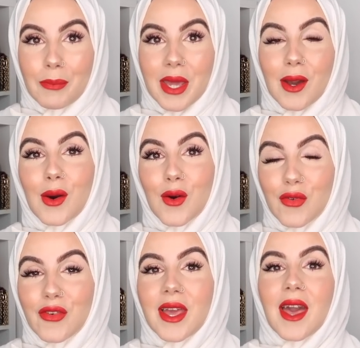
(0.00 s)
be
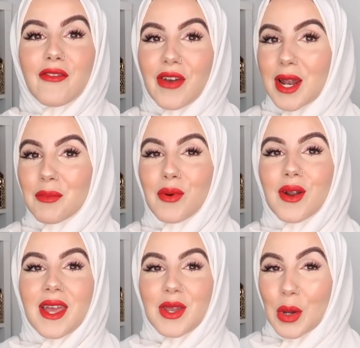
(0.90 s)
hopefully available
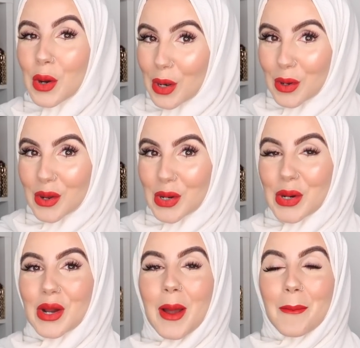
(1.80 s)
in your
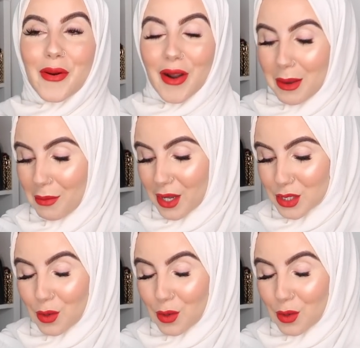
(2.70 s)
local Primark.